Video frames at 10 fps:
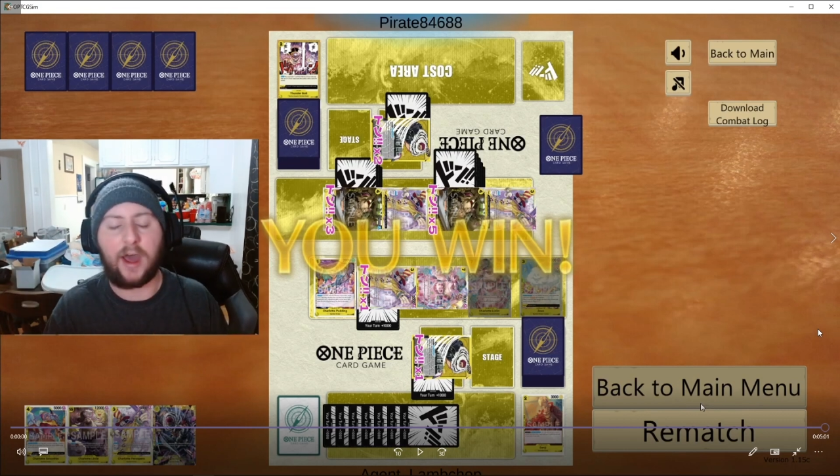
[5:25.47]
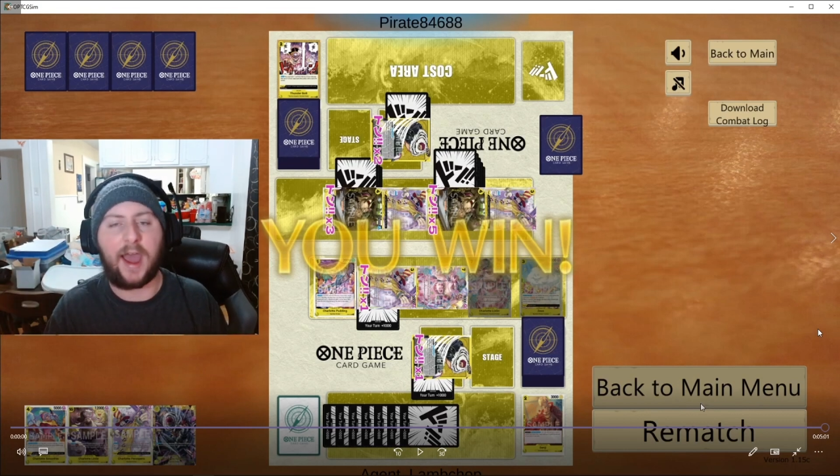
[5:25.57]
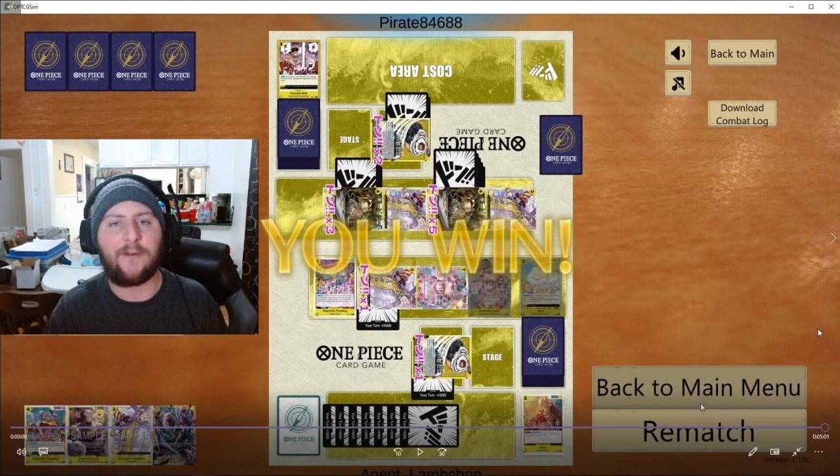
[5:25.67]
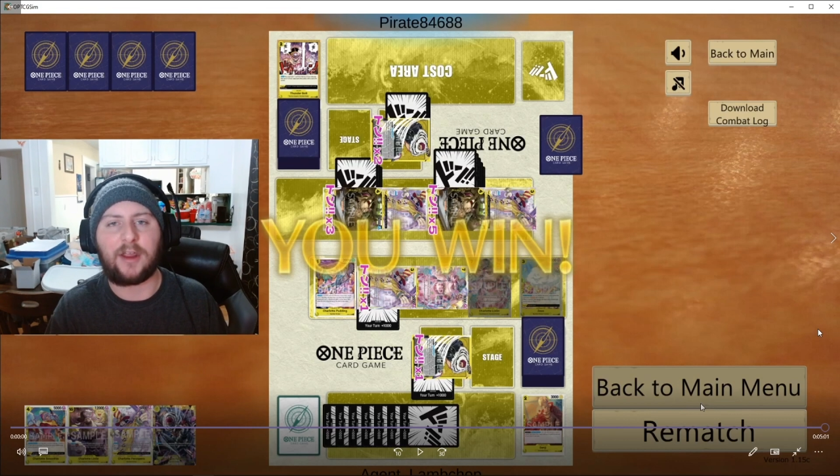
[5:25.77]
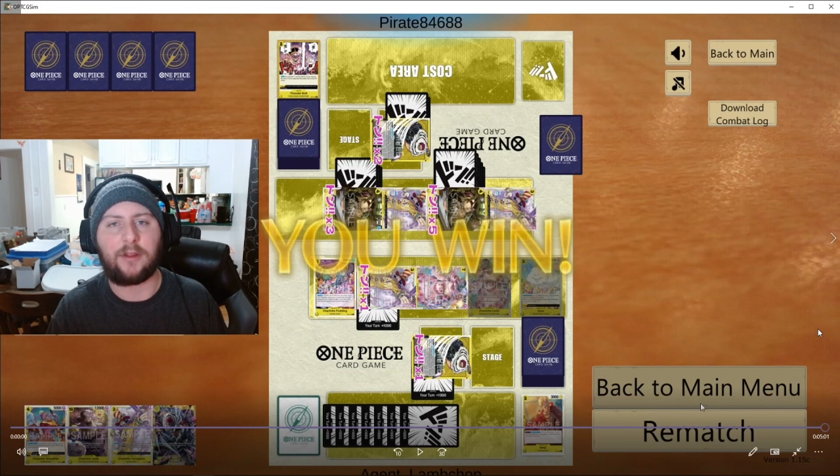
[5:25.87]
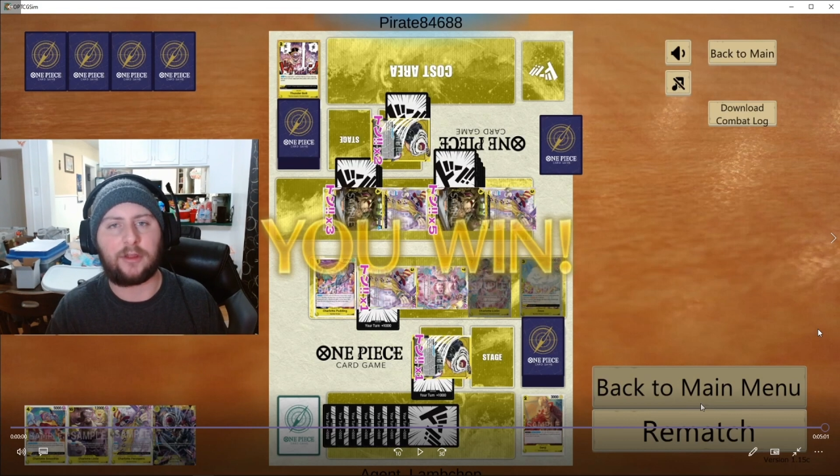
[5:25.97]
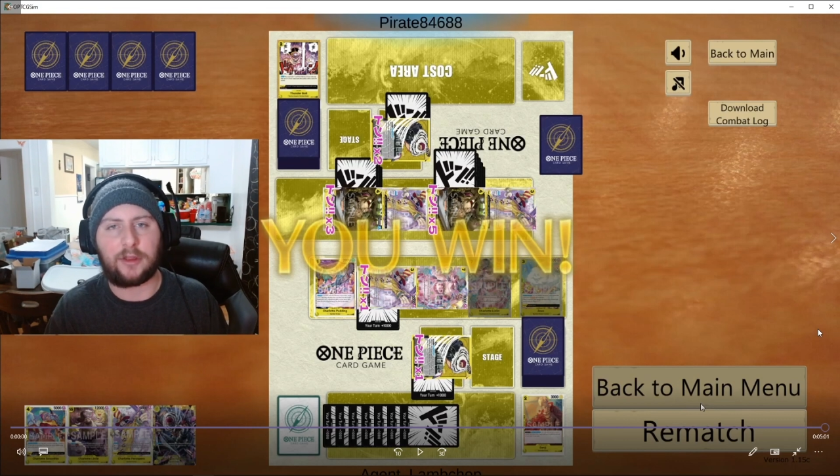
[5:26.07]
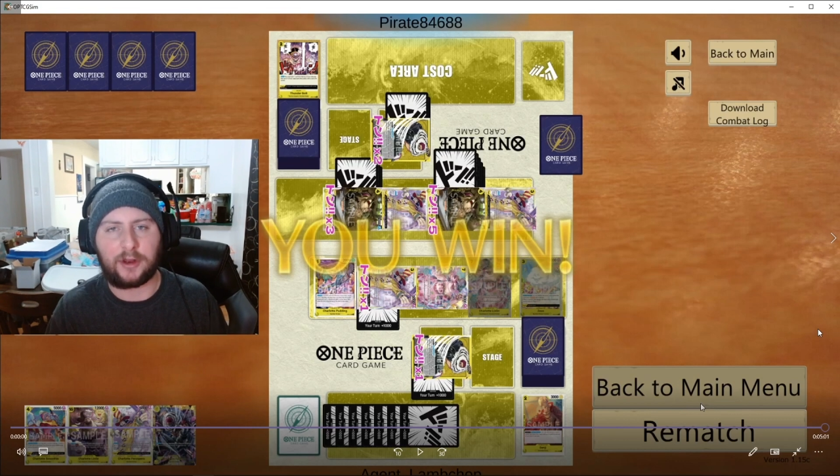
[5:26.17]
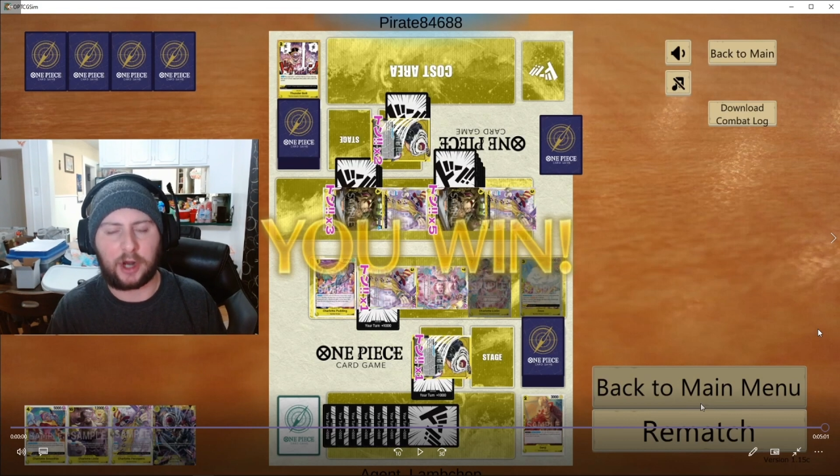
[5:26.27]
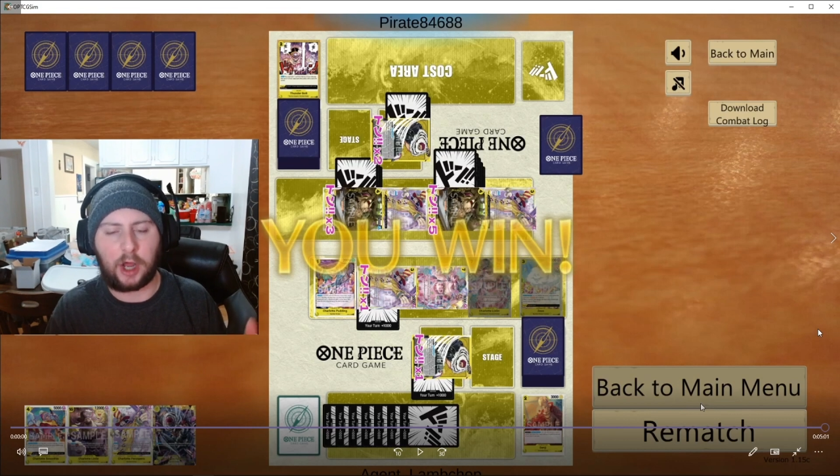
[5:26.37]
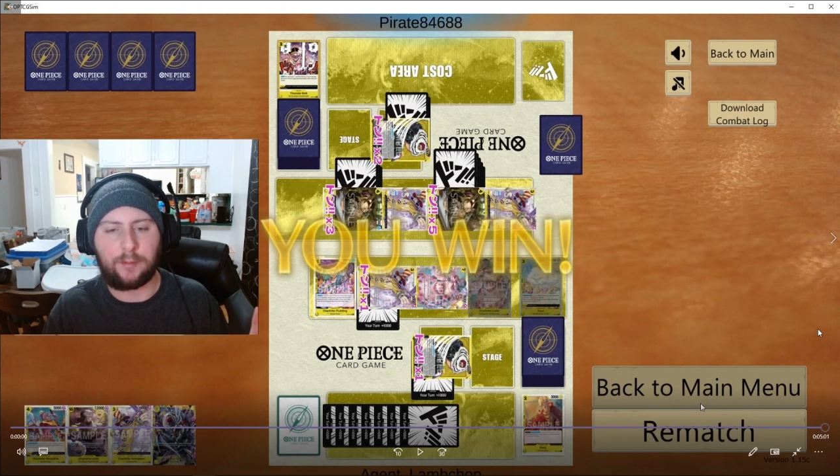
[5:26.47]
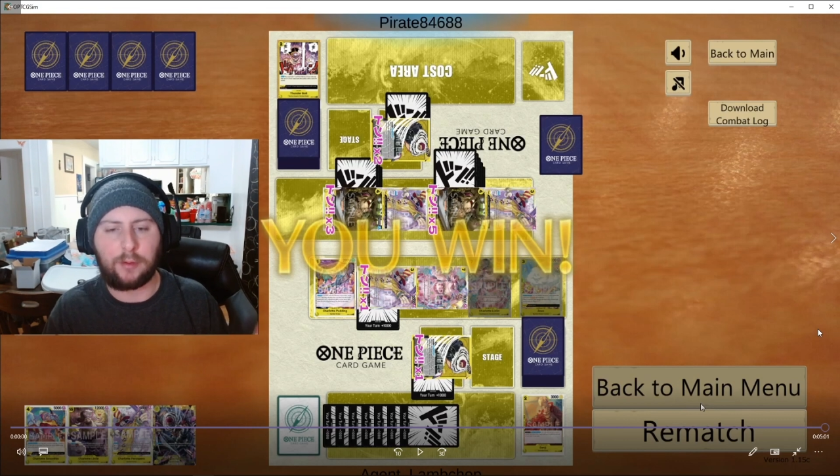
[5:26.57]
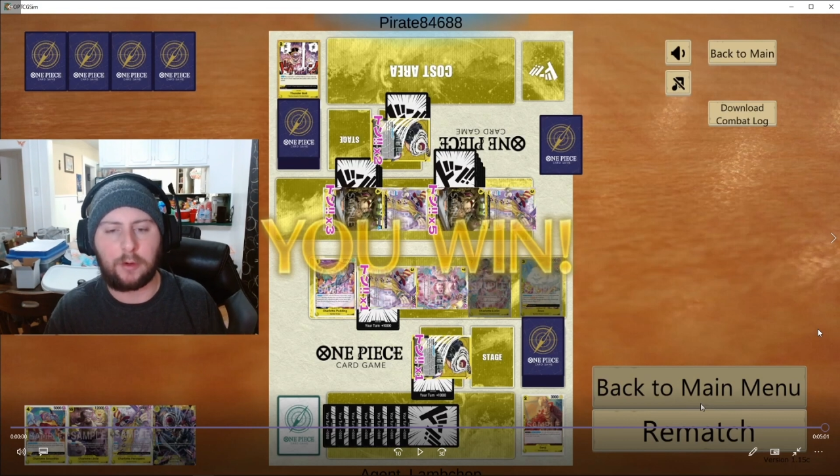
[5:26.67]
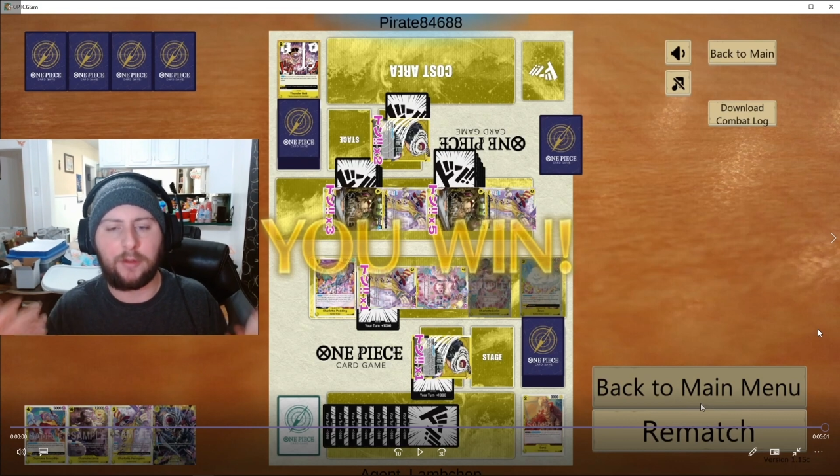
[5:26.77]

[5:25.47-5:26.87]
having the Dawn pool,